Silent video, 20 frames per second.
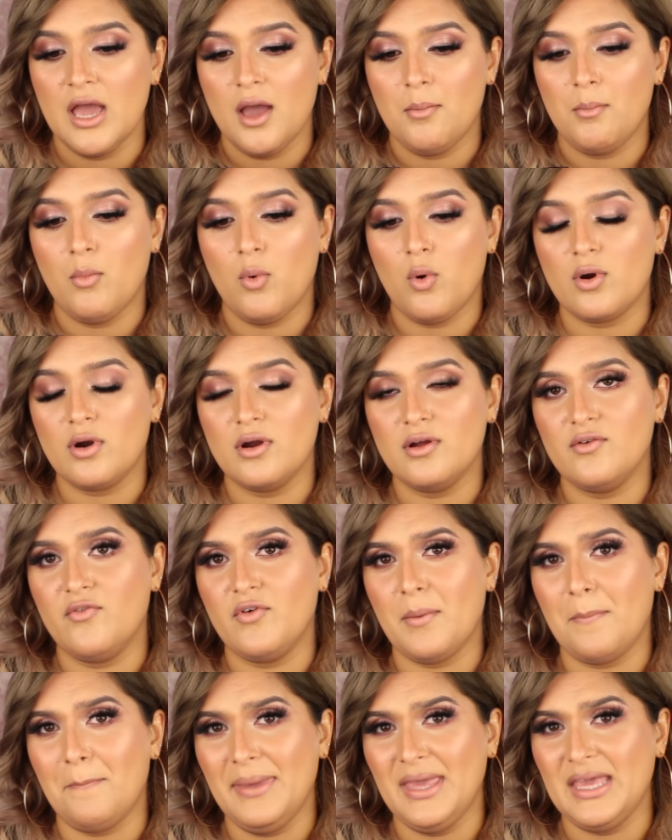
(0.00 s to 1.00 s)
more of
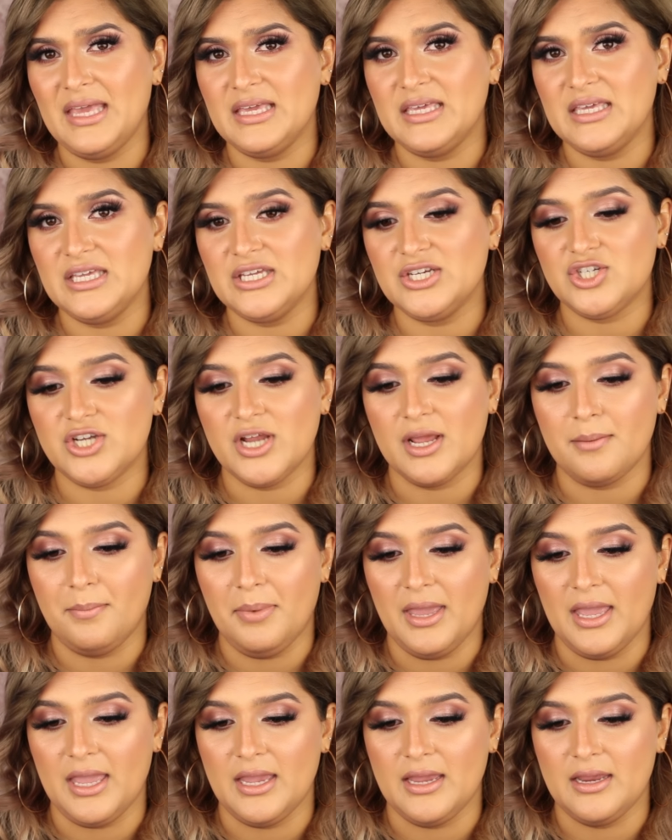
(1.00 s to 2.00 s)
a pinky
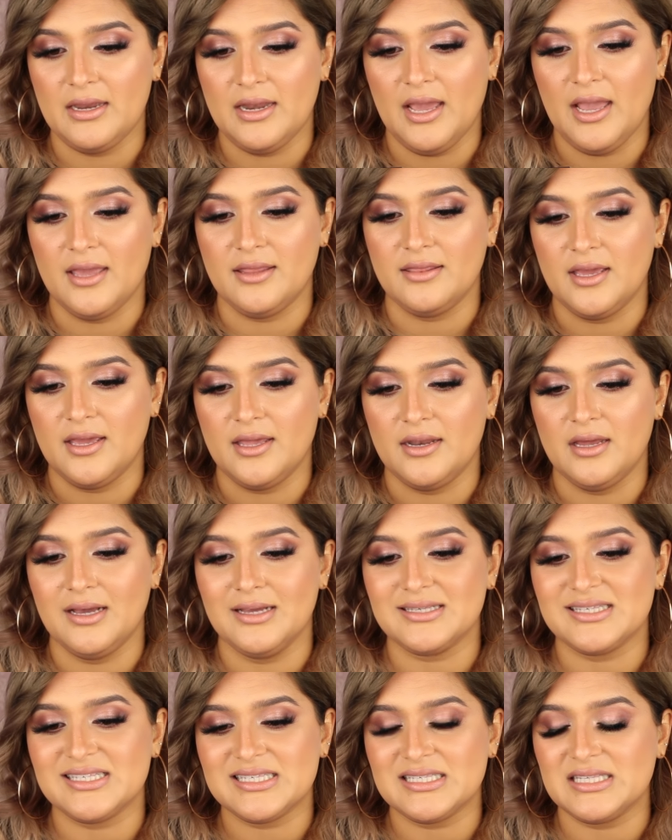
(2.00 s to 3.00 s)
champagne, and then
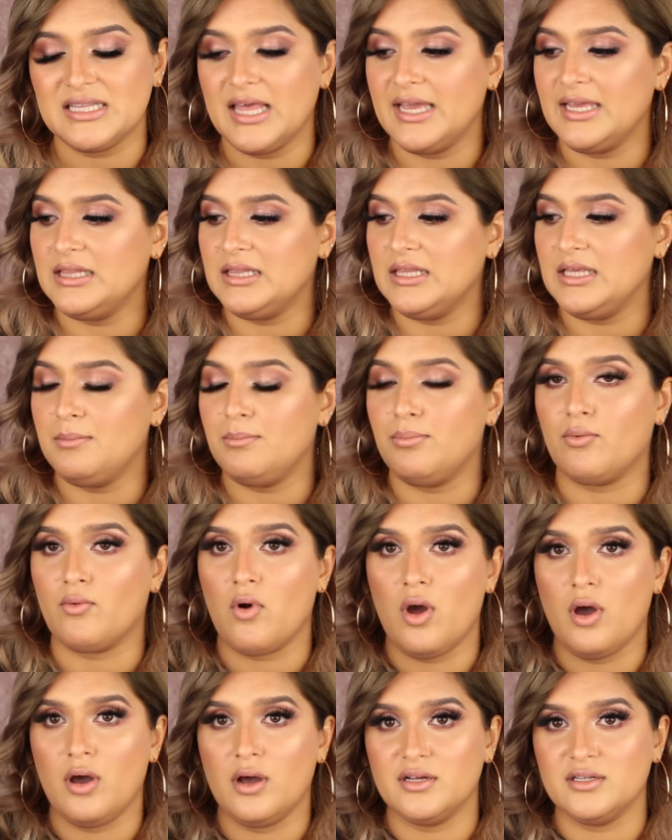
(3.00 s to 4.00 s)
a slightly
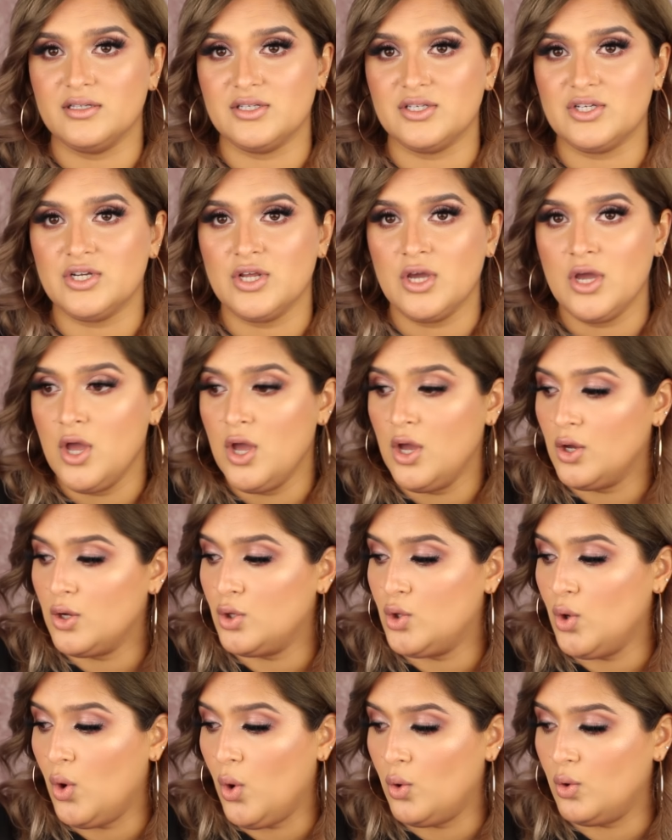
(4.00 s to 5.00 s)
bronzed
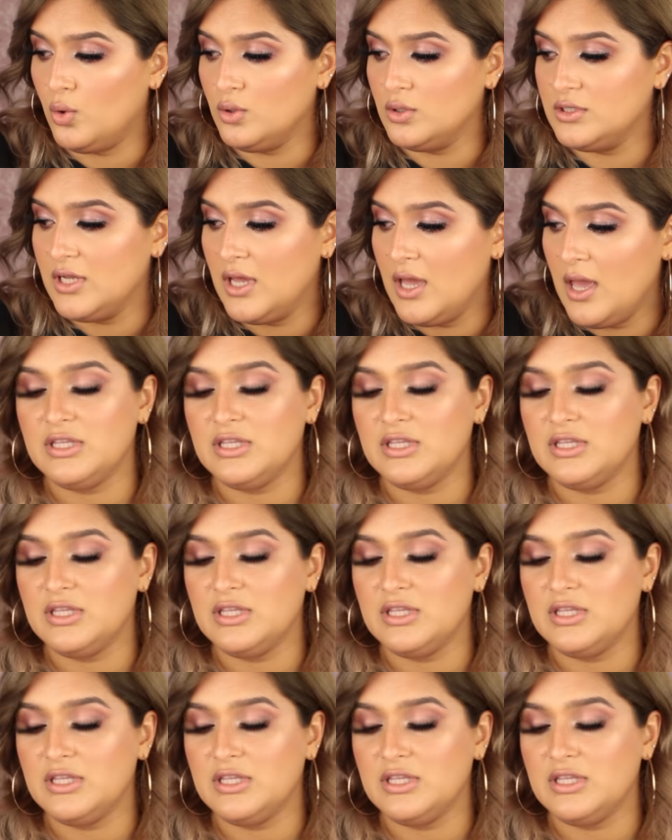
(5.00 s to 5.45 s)
gold.